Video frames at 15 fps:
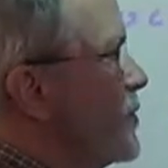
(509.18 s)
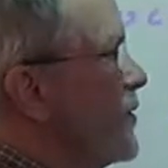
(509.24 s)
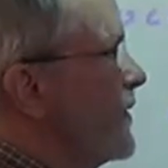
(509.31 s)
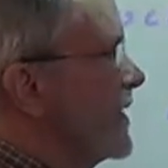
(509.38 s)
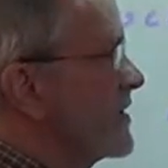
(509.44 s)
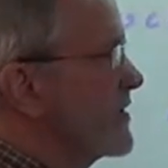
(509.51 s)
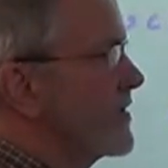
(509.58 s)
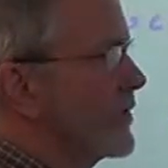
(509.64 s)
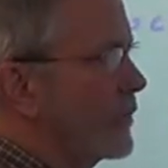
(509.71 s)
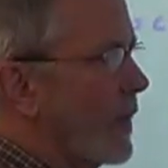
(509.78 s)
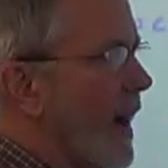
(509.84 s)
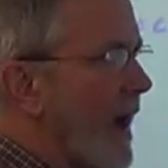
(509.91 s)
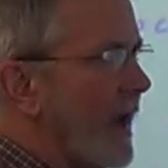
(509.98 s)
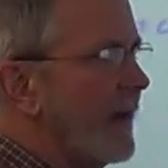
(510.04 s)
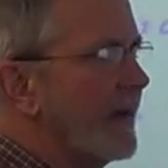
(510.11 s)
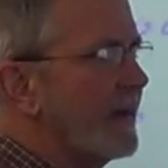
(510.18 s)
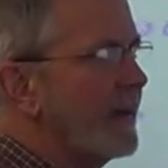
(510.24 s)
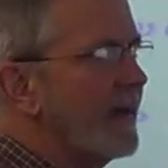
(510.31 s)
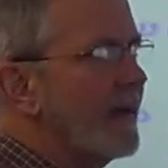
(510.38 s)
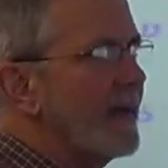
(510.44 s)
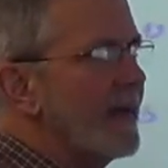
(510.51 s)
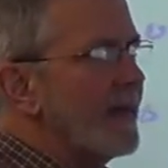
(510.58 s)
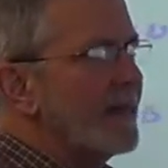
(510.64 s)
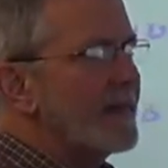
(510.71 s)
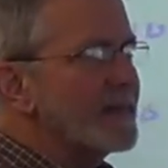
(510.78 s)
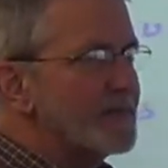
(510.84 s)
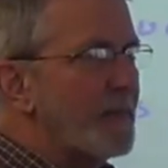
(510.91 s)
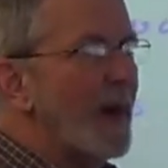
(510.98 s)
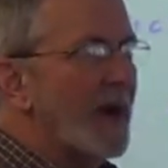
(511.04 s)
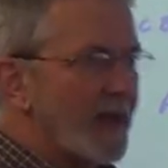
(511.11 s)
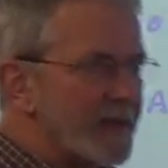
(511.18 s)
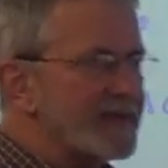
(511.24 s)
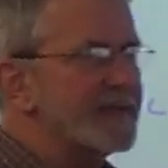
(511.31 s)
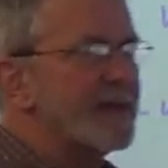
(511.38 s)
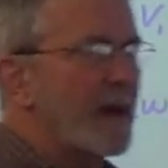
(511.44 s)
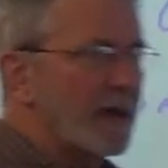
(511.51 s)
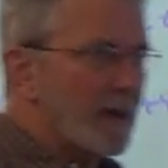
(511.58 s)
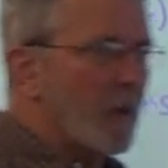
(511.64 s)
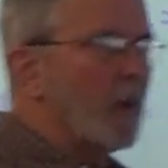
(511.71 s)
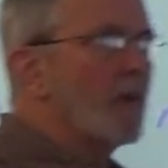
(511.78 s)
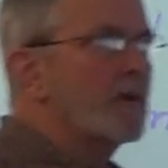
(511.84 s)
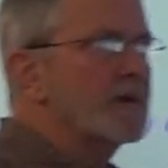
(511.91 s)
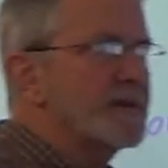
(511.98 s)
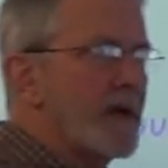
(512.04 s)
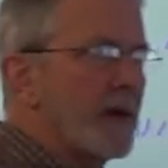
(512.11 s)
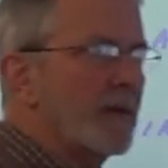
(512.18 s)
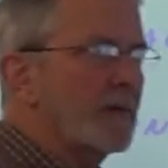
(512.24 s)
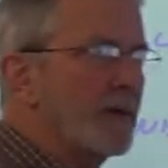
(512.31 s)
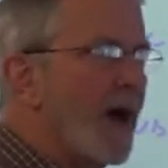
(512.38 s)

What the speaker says: moving to the right. This bug isn't on a horizontal